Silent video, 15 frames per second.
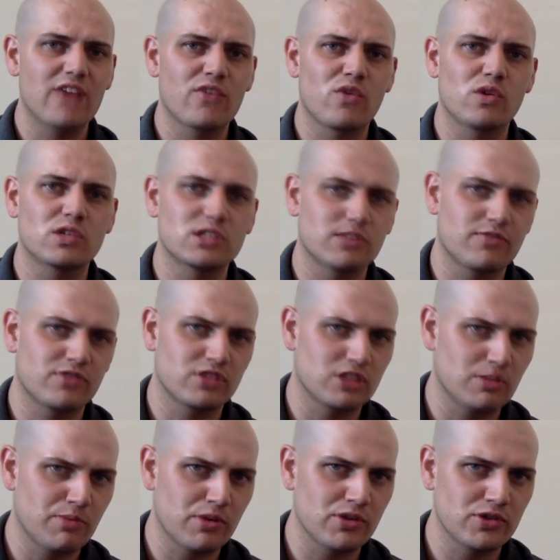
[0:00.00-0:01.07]
And of course, to
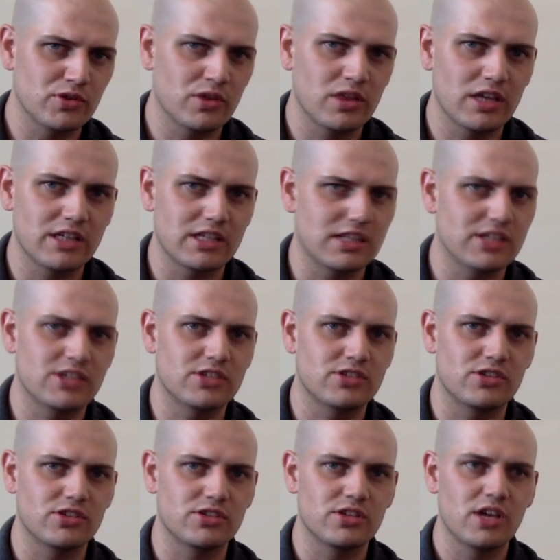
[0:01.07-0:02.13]
the person who thinks that this
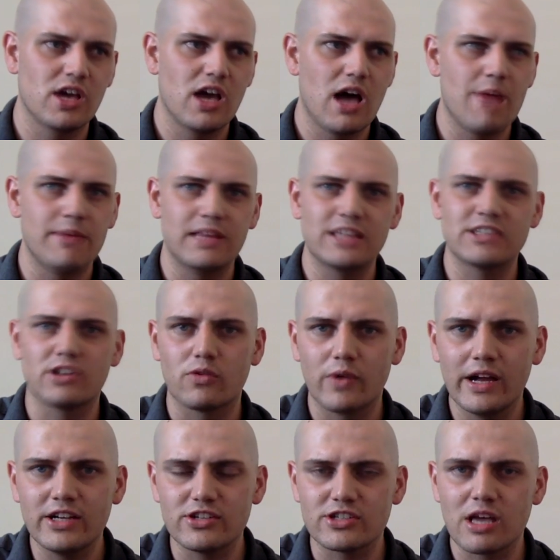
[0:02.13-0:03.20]
is just, I mean, that's
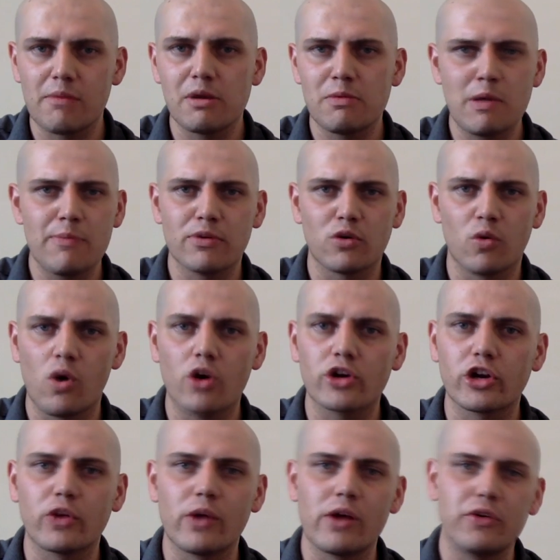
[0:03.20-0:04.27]
outrageous. How many people are
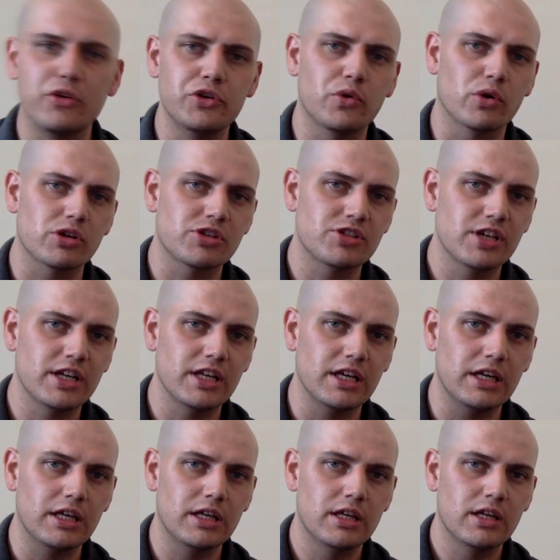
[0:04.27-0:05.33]
walking around New York
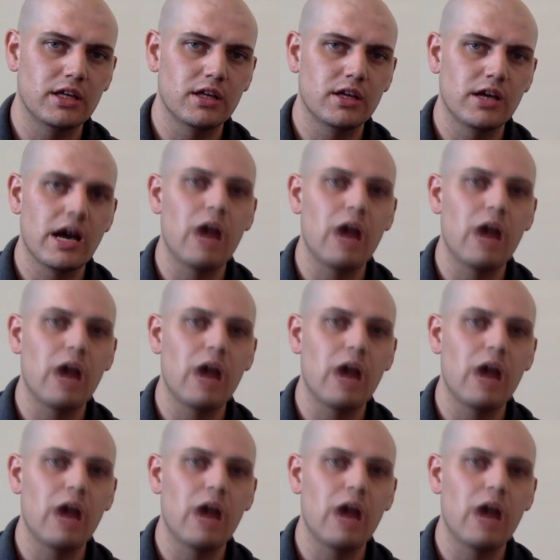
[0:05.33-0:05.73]
City?